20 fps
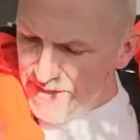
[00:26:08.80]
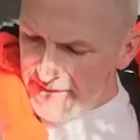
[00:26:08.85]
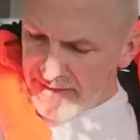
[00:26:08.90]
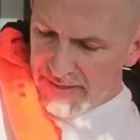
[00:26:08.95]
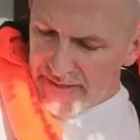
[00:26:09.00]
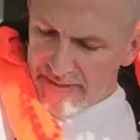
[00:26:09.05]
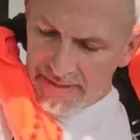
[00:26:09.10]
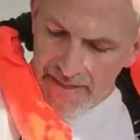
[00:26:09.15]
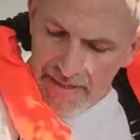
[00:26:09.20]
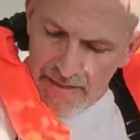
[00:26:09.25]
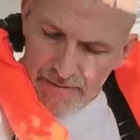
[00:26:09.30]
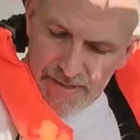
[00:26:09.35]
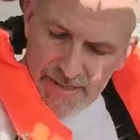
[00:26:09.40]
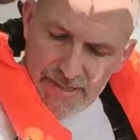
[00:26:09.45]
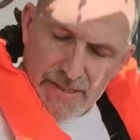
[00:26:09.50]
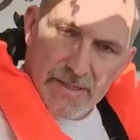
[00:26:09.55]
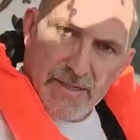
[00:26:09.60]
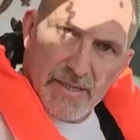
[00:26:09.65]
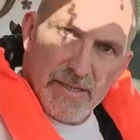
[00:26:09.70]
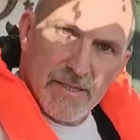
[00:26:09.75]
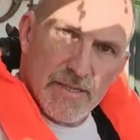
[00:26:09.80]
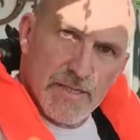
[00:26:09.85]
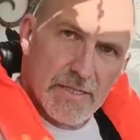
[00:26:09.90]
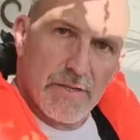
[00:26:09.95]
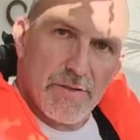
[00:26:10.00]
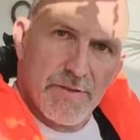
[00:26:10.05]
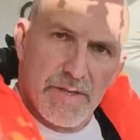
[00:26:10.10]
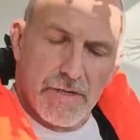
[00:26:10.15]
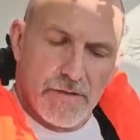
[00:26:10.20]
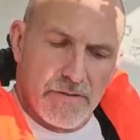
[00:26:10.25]
need diluent, so
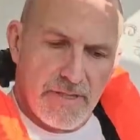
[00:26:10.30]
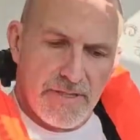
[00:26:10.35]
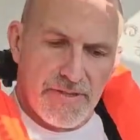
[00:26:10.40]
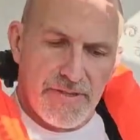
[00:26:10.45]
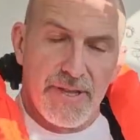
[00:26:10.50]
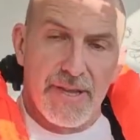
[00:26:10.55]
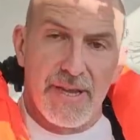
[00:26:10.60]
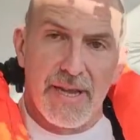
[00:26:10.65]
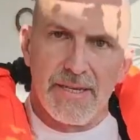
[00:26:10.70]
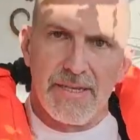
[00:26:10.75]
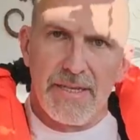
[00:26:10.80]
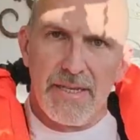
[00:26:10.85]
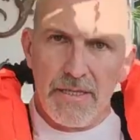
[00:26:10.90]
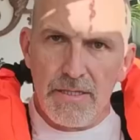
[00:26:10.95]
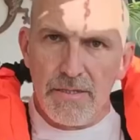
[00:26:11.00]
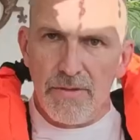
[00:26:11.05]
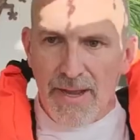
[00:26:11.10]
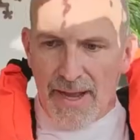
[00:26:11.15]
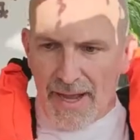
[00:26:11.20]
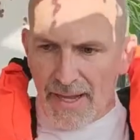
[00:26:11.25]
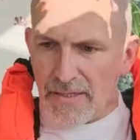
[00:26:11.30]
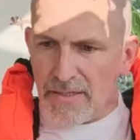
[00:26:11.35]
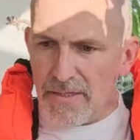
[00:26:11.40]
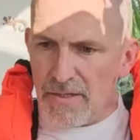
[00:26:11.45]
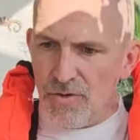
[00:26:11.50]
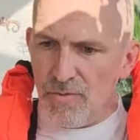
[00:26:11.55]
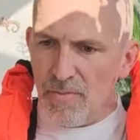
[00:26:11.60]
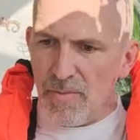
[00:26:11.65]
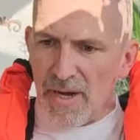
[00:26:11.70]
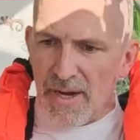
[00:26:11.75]
the only thing I need to add to
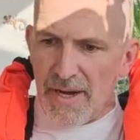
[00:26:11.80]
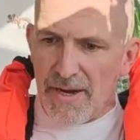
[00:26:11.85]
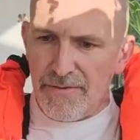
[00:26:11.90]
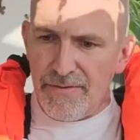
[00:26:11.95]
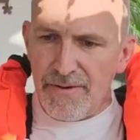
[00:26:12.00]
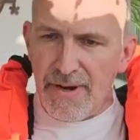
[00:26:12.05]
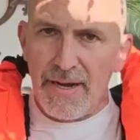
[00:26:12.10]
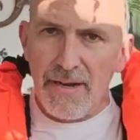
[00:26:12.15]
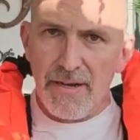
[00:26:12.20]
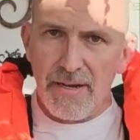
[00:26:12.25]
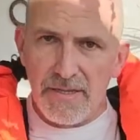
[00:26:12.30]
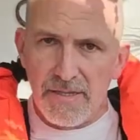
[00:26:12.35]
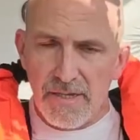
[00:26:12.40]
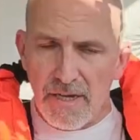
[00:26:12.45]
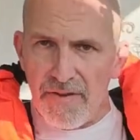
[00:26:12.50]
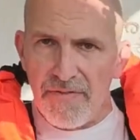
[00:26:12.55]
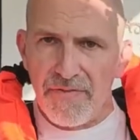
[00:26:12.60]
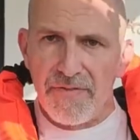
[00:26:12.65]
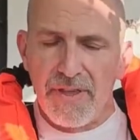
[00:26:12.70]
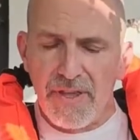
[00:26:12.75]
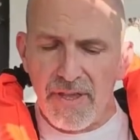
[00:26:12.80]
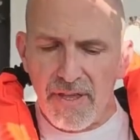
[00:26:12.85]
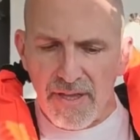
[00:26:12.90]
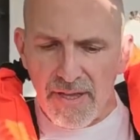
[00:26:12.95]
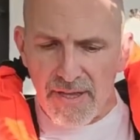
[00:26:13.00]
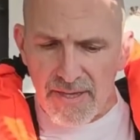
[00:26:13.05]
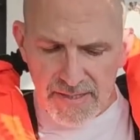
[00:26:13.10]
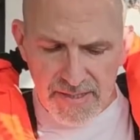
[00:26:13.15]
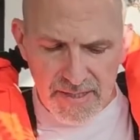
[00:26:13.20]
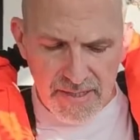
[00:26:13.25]
my regular dive gear
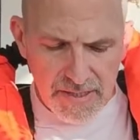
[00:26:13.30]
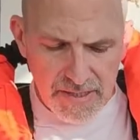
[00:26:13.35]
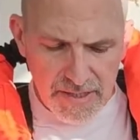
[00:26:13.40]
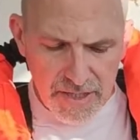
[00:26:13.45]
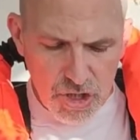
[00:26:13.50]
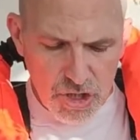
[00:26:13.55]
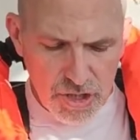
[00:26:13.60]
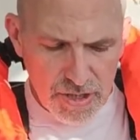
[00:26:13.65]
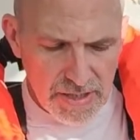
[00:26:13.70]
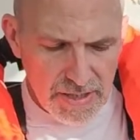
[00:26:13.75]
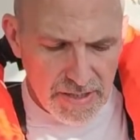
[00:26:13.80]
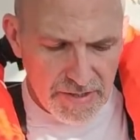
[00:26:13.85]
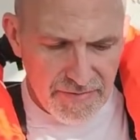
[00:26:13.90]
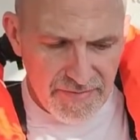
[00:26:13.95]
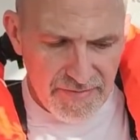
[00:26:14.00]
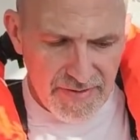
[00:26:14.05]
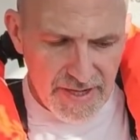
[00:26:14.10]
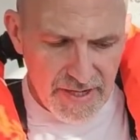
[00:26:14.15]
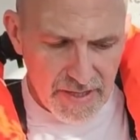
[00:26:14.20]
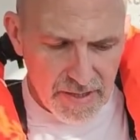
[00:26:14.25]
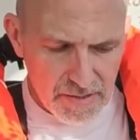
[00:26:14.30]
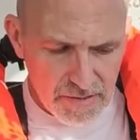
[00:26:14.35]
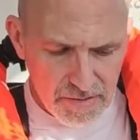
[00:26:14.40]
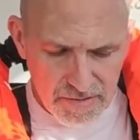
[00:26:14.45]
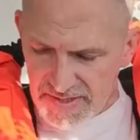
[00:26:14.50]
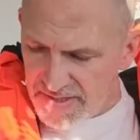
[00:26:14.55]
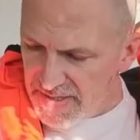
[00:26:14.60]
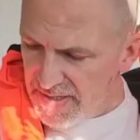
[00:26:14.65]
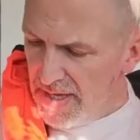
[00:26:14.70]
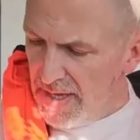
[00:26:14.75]
is an additional inflator
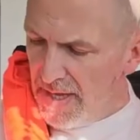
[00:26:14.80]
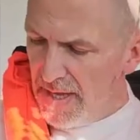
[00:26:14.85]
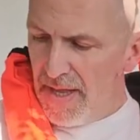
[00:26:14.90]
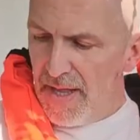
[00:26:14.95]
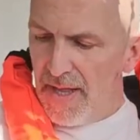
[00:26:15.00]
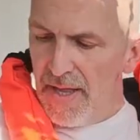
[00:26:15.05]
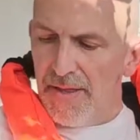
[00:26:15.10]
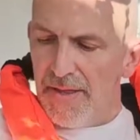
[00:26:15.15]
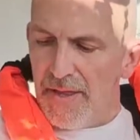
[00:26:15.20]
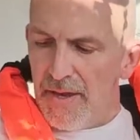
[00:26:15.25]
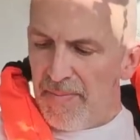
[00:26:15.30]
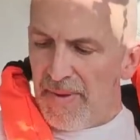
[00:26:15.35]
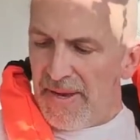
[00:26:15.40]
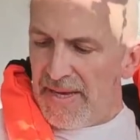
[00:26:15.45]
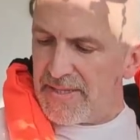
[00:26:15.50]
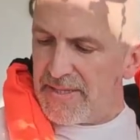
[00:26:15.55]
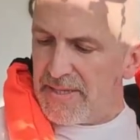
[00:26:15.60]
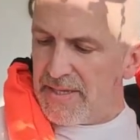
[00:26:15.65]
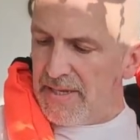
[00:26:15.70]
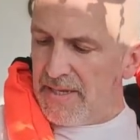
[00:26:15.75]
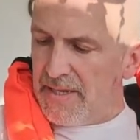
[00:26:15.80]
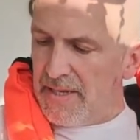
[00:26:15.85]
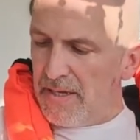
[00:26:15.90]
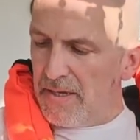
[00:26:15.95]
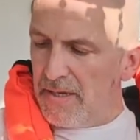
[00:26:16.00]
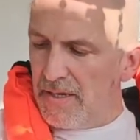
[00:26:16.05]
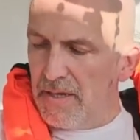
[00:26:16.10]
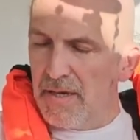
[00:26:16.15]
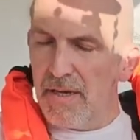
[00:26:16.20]
hose that basically